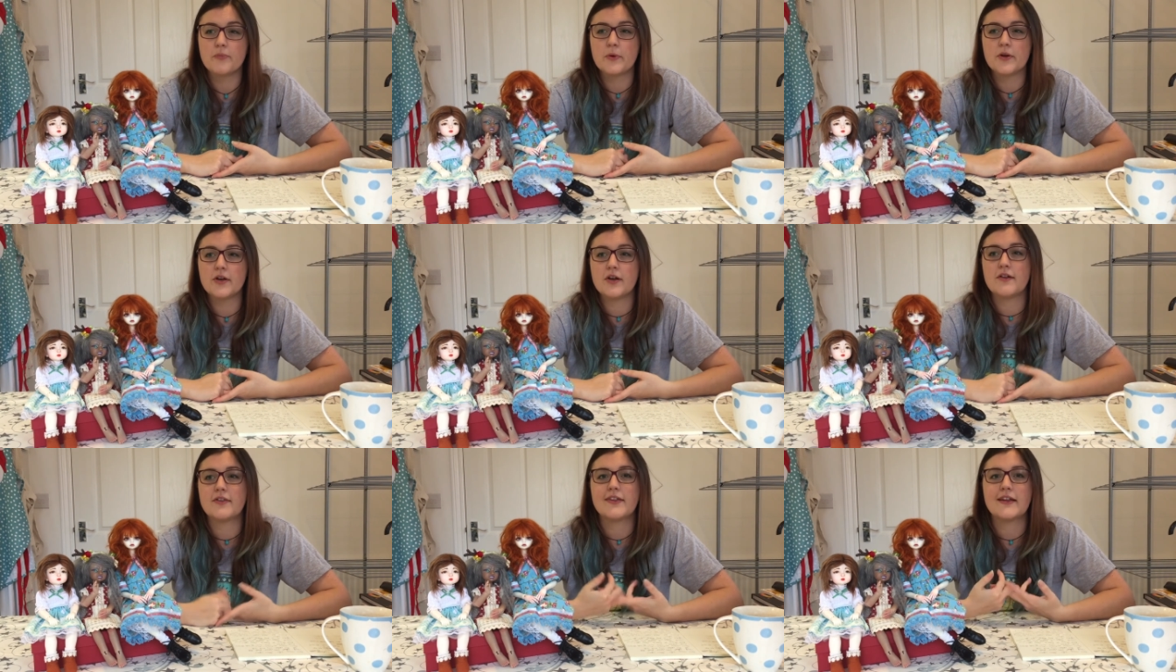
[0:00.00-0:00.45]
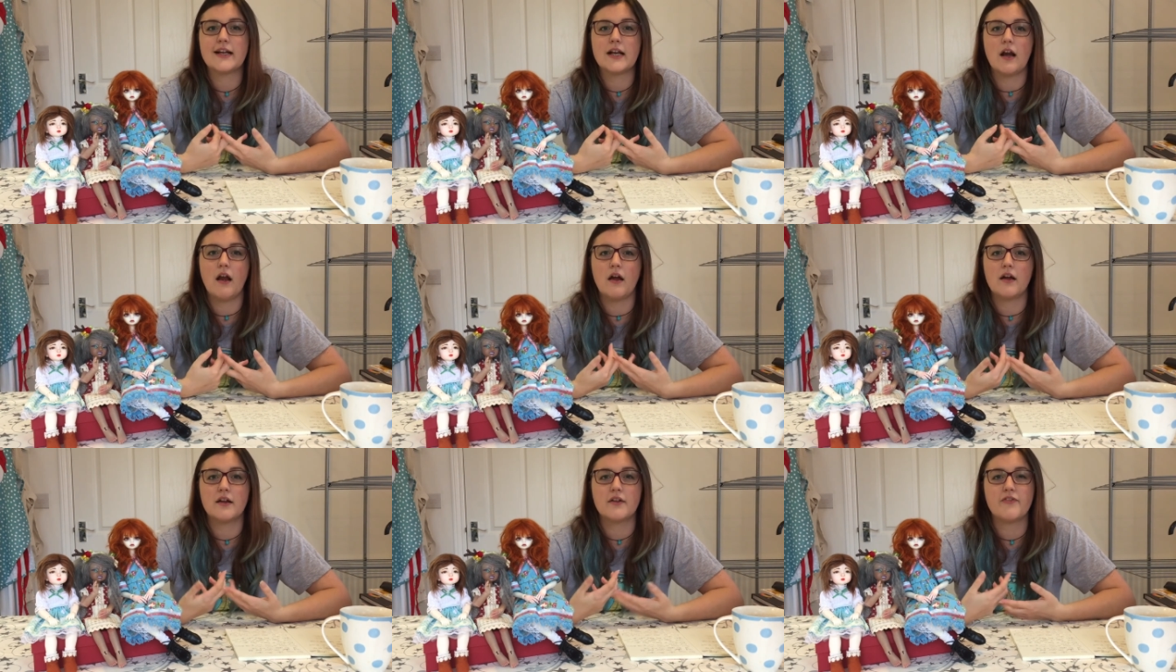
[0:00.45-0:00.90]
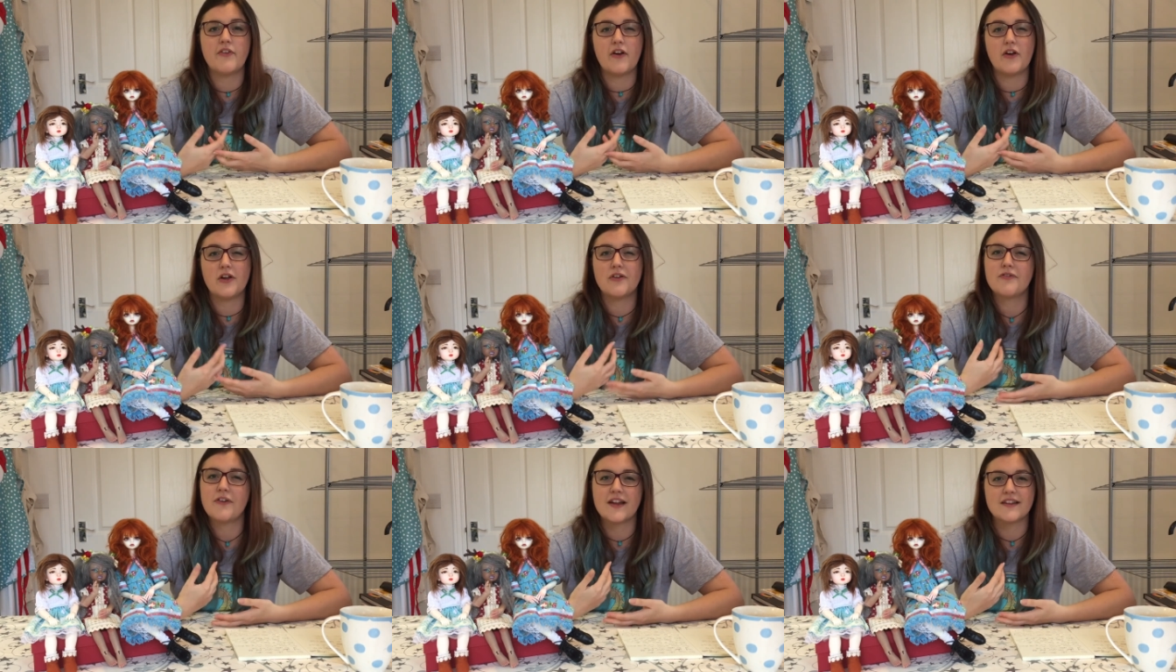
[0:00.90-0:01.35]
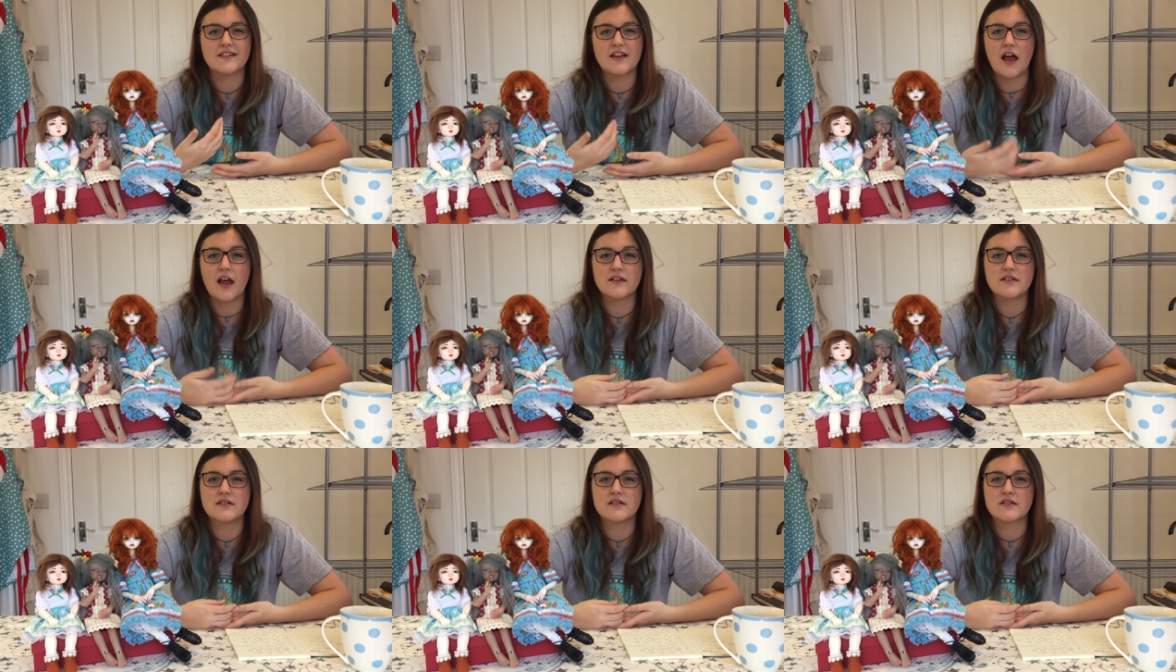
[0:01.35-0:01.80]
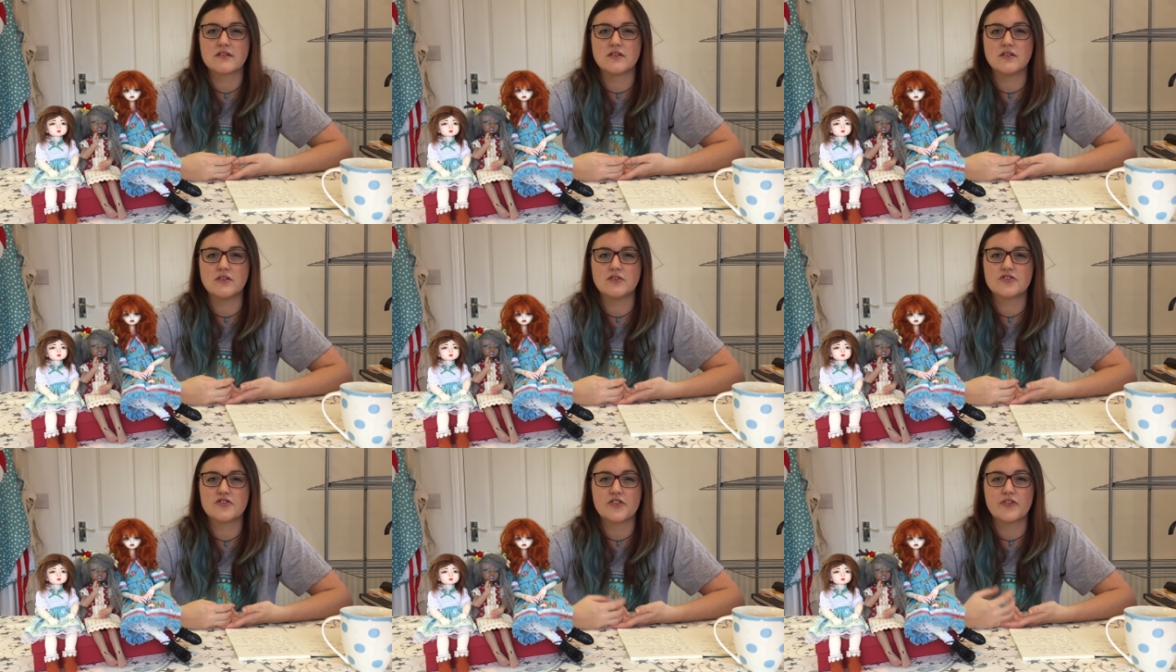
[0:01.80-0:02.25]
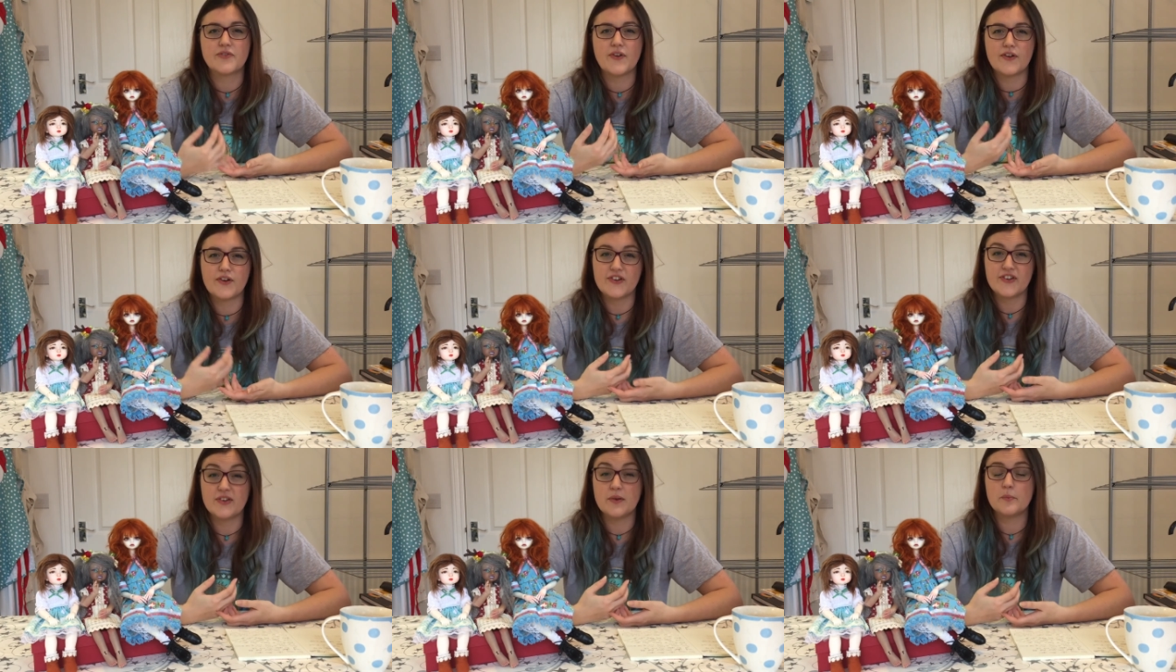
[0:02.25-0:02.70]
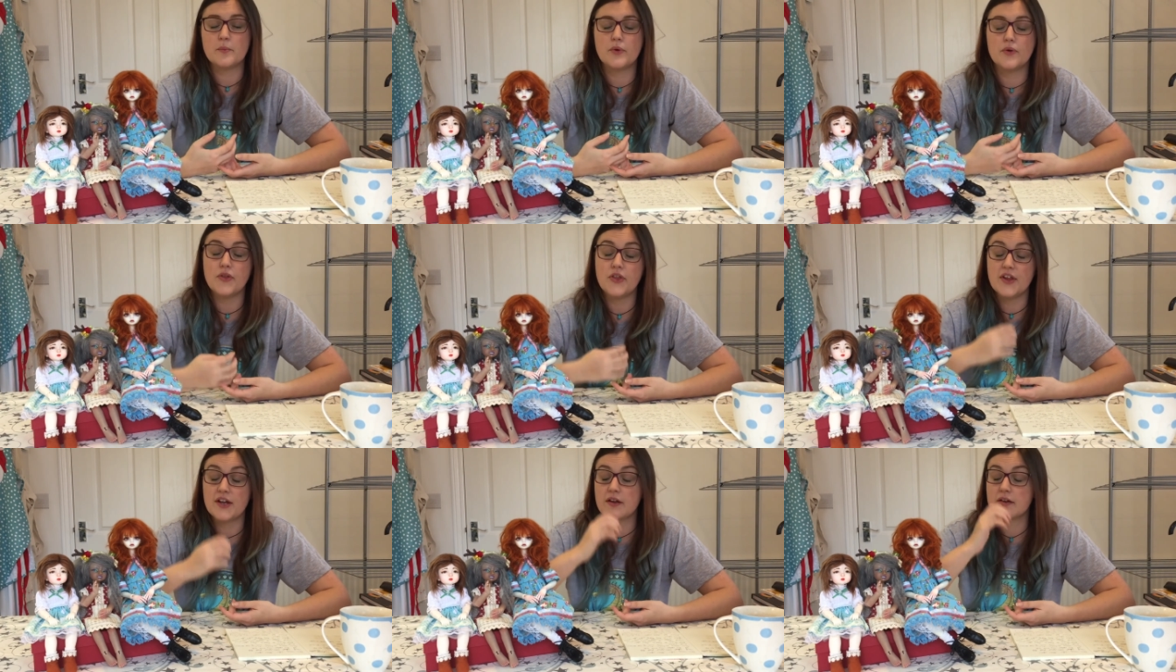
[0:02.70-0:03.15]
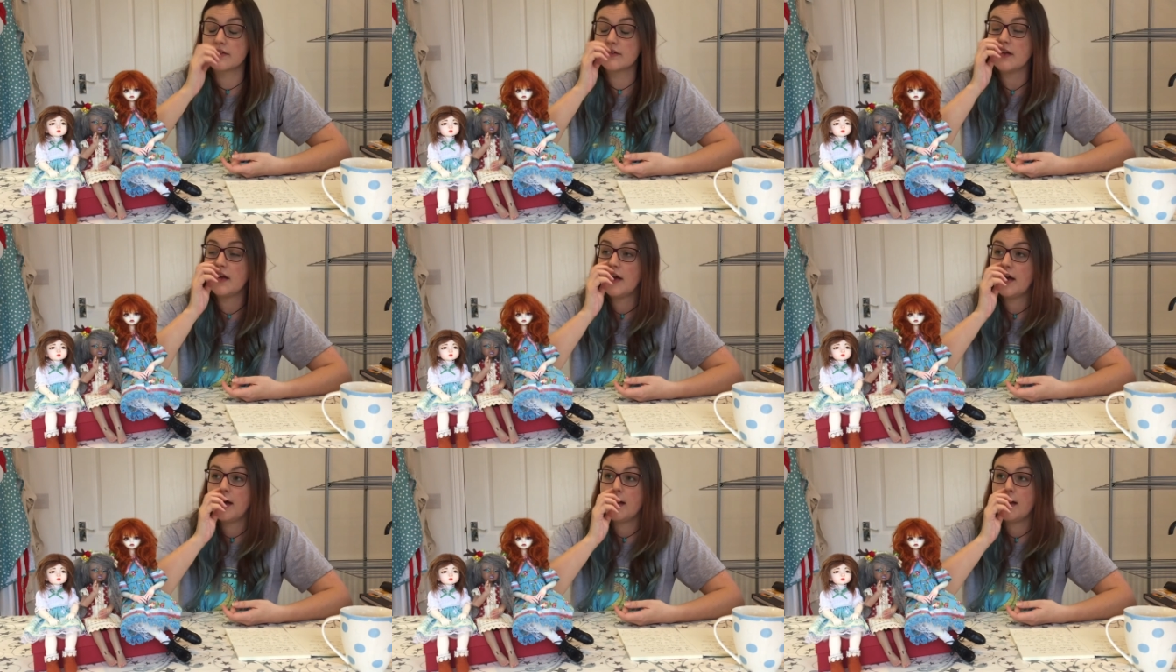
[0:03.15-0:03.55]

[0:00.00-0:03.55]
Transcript: but nothing like very fantastical, just very simple things.